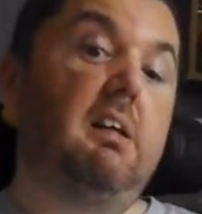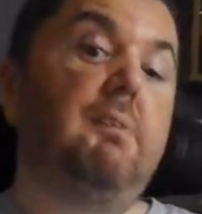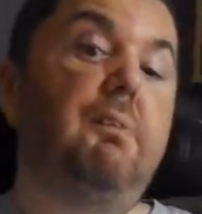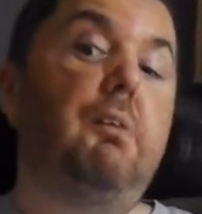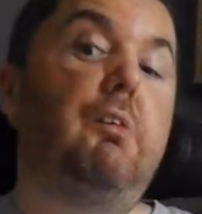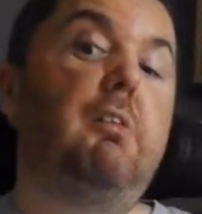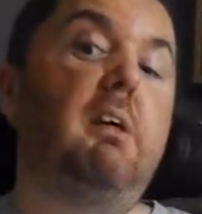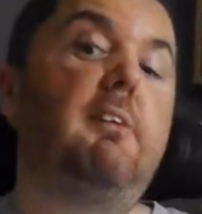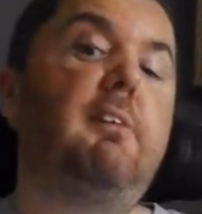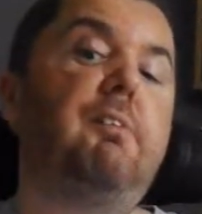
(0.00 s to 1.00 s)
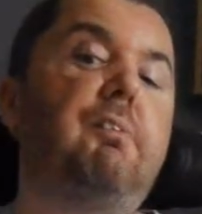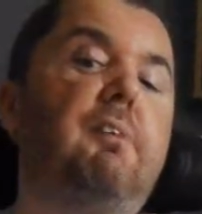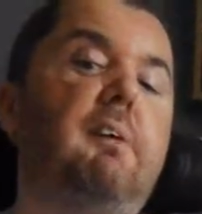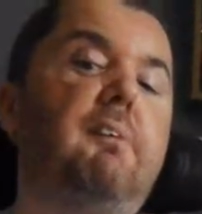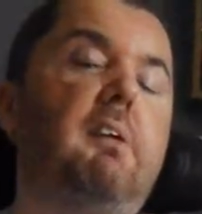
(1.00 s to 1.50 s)
Usually it's different
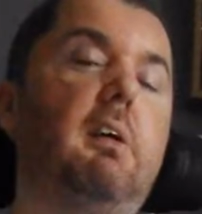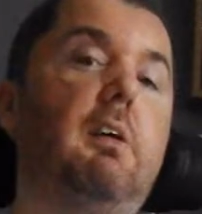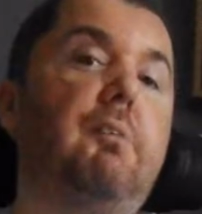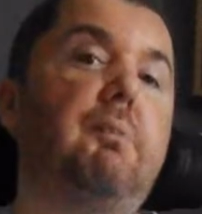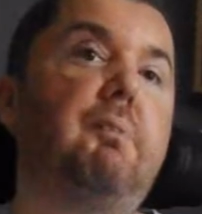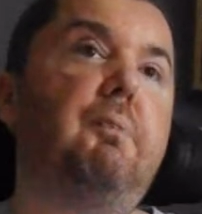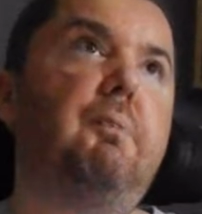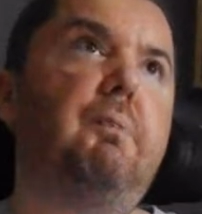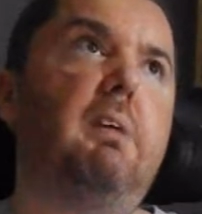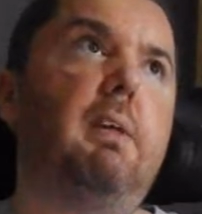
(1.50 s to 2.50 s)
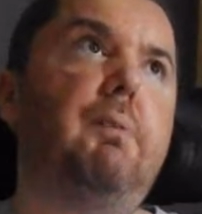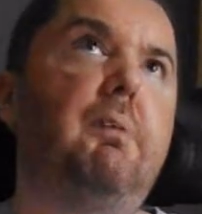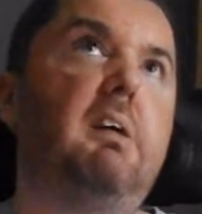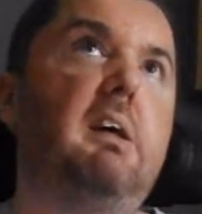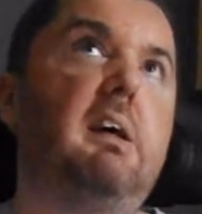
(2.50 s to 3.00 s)
flavour. Last month we
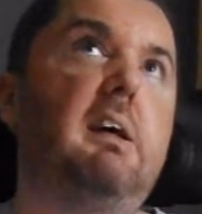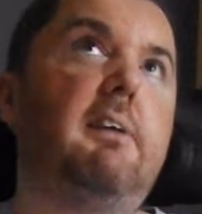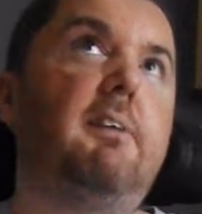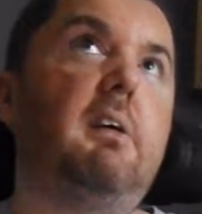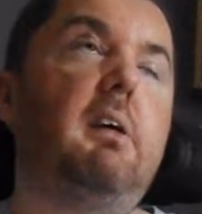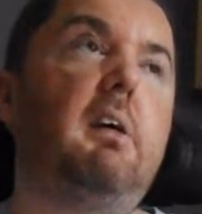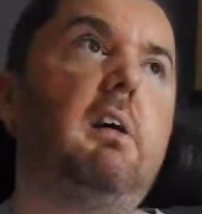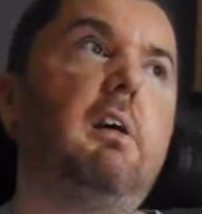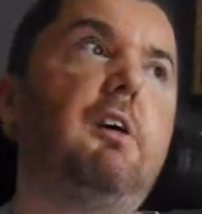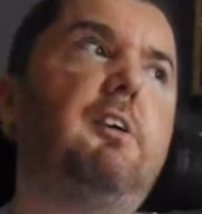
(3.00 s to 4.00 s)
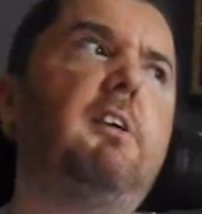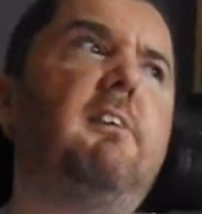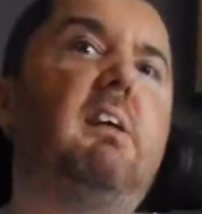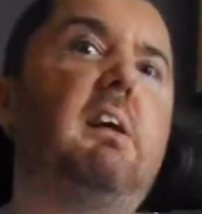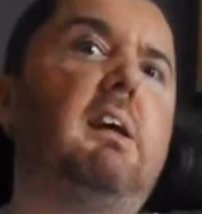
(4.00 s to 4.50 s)
had
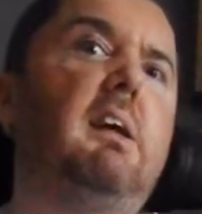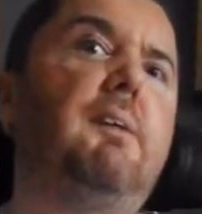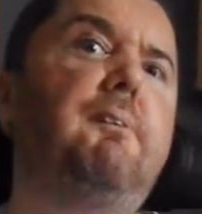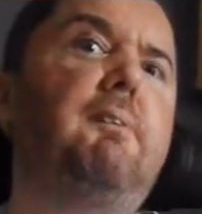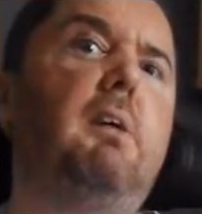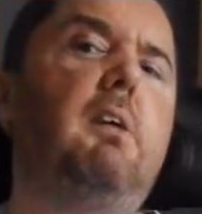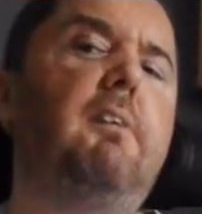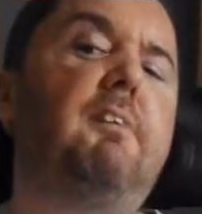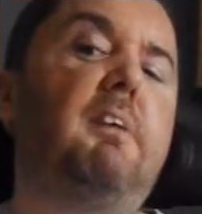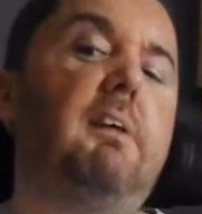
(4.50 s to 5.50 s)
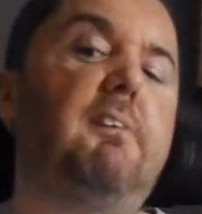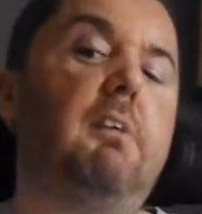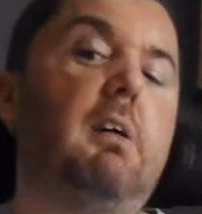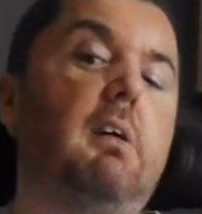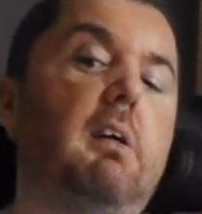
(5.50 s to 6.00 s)
teriyaki burger
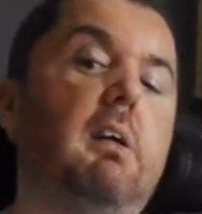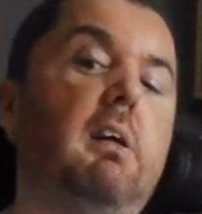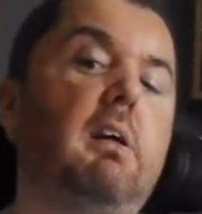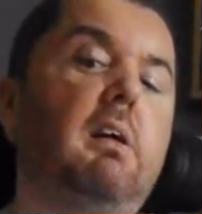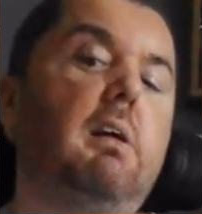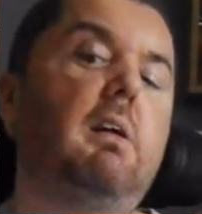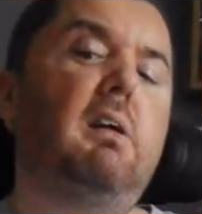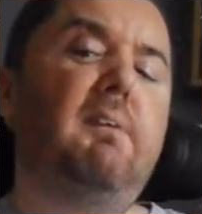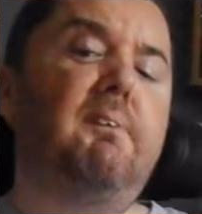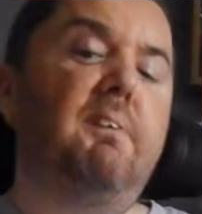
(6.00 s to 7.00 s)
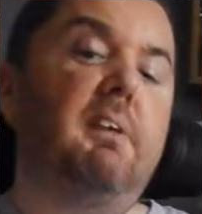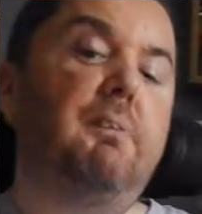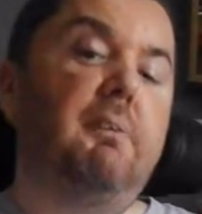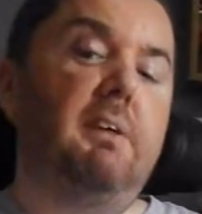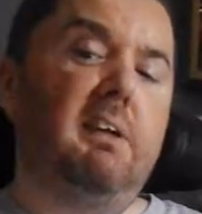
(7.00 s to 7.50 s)
flavour. This
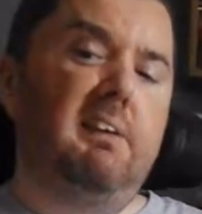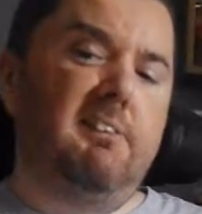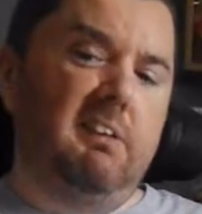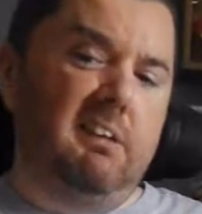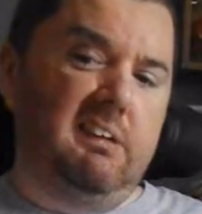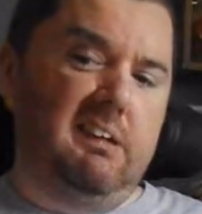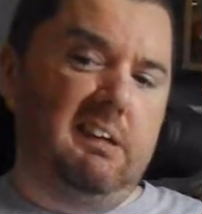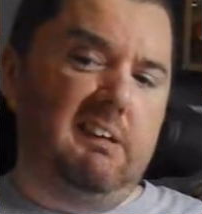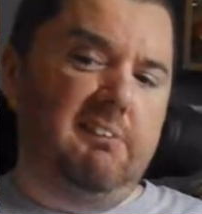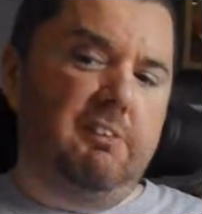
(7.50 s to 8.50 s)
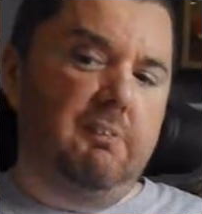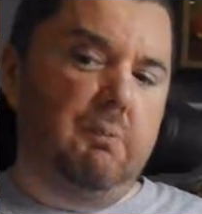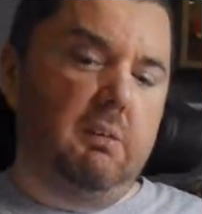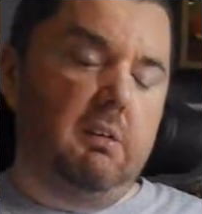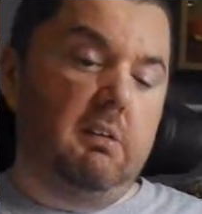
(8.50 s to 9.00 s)
one isn't clear as to
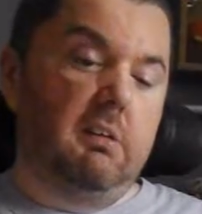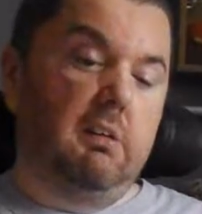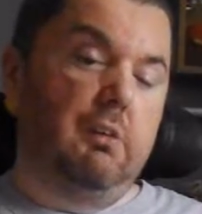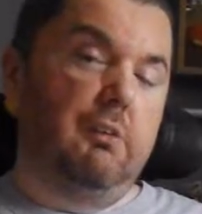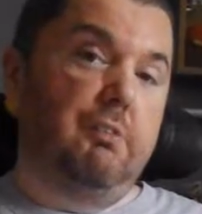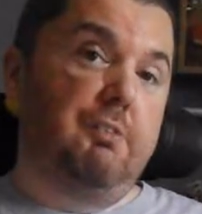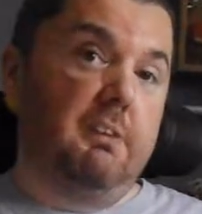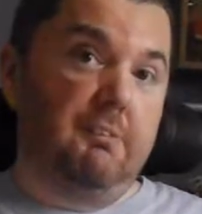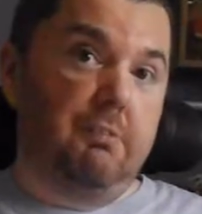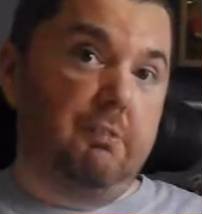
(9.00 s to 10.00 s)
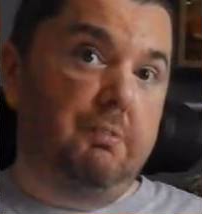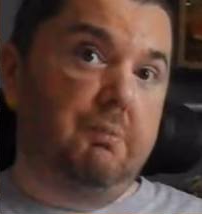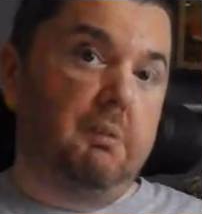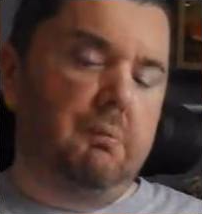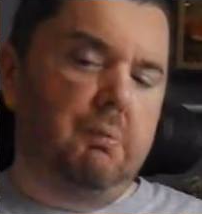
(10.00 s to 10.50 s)
what flavour of
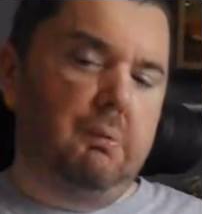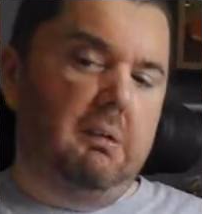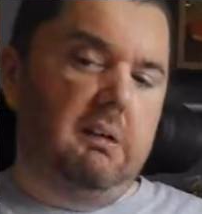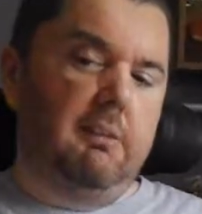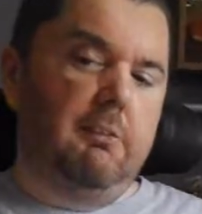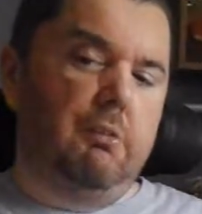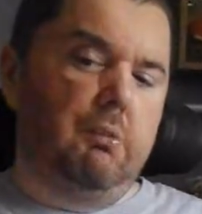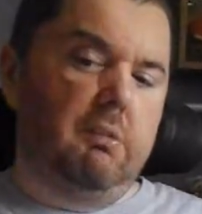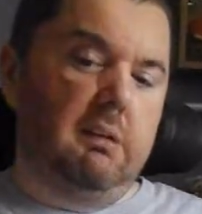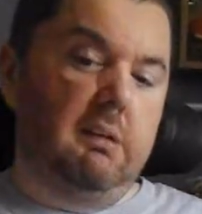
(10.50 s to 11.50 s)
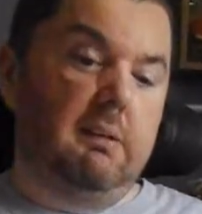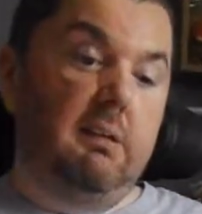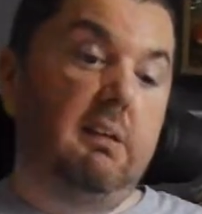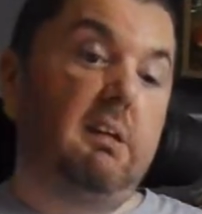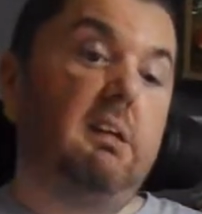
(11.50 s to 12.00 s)
Amiibo it is. It's usually
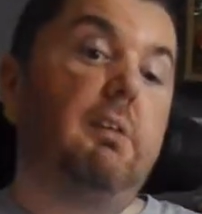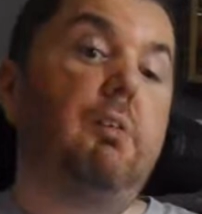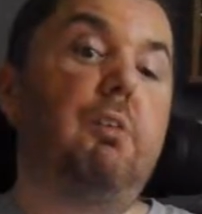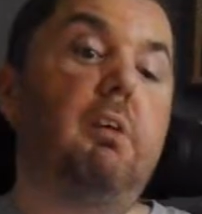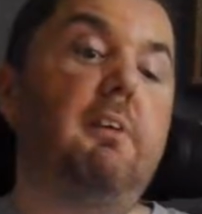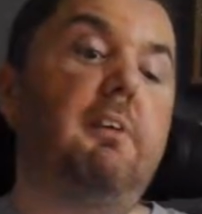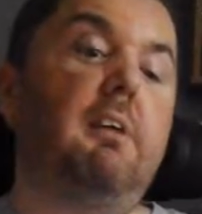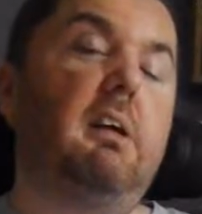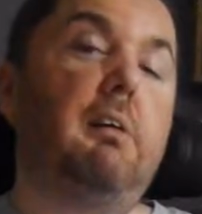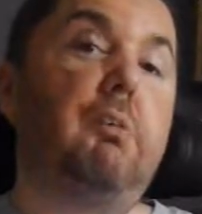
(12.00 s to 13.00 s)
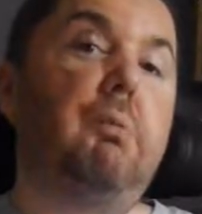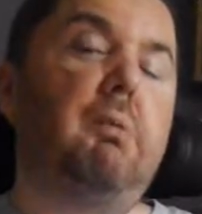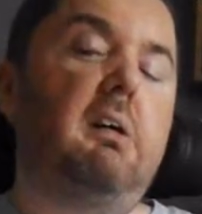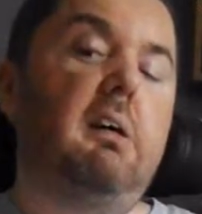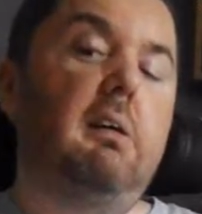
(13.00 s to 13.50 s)
inside the Nagashi
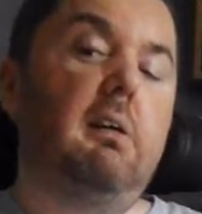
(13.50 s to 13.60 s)
bag.